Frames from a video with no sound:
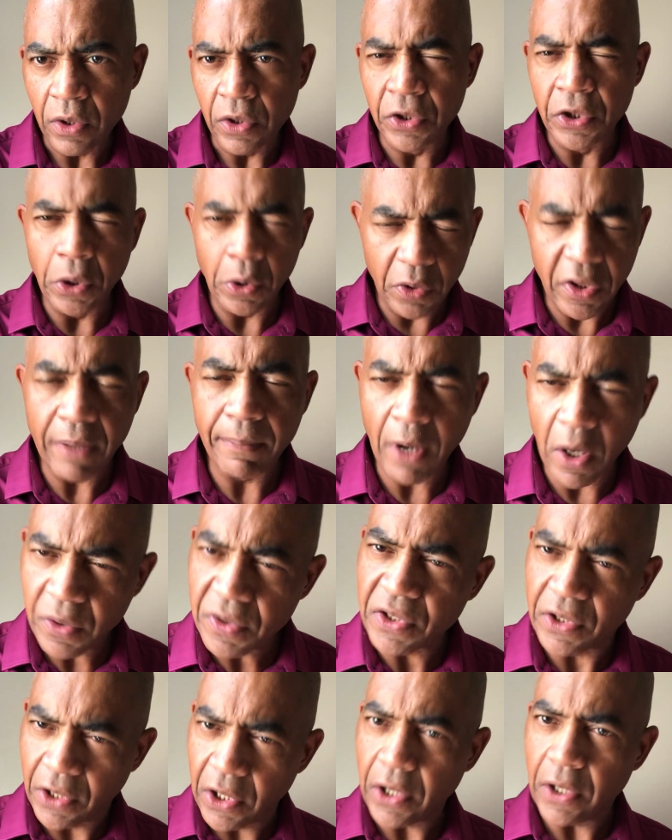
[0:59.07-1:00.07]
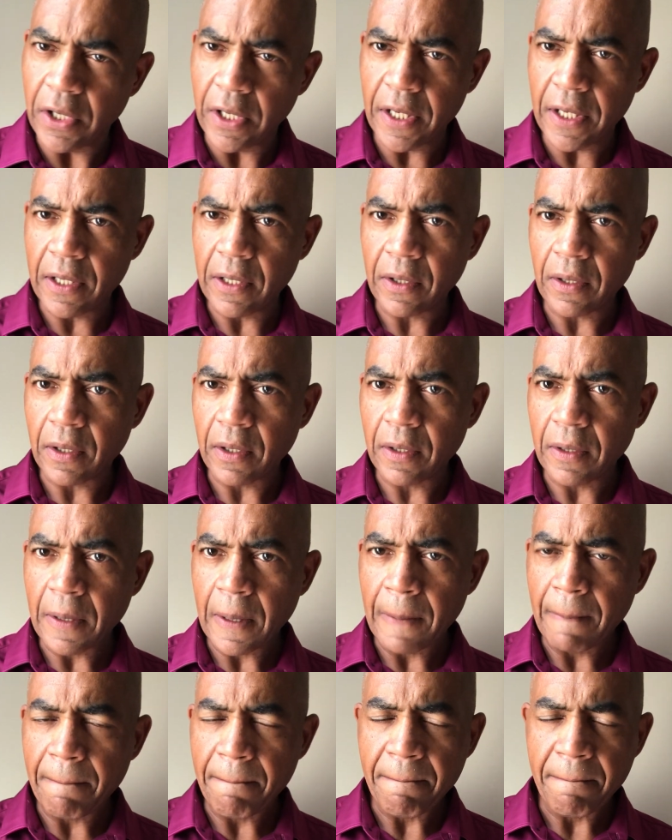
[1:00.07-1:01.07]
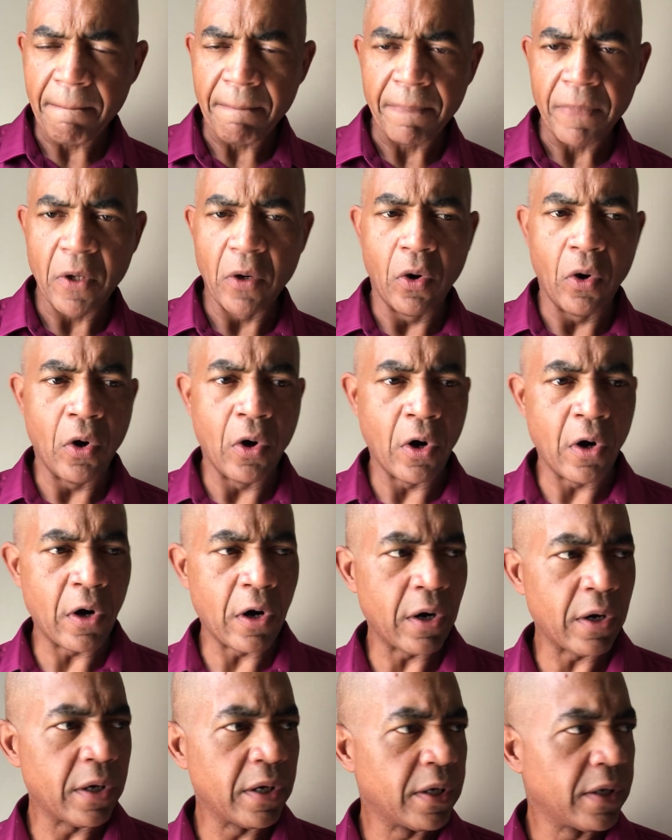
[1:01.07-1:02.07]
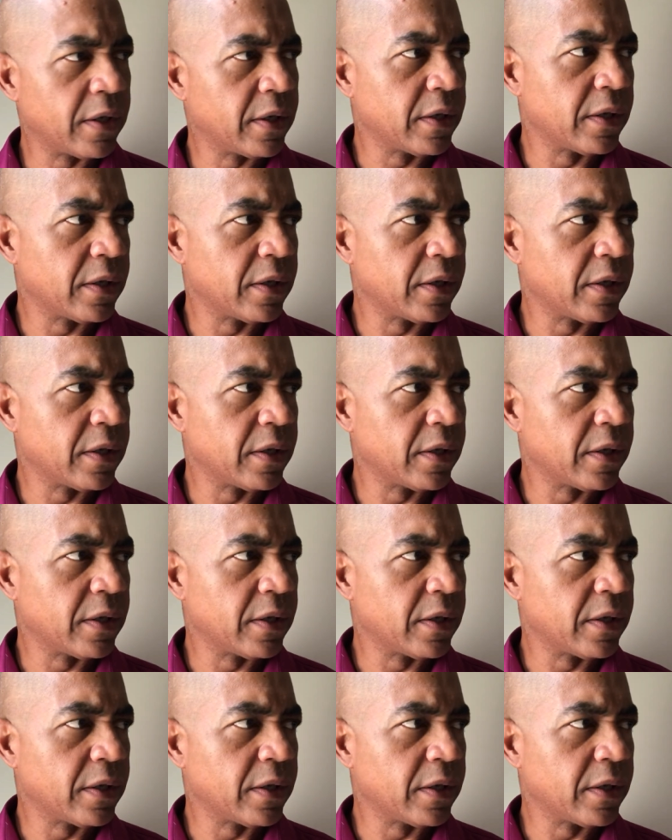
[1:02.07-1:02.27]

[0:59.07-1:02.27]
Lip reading: do the most good or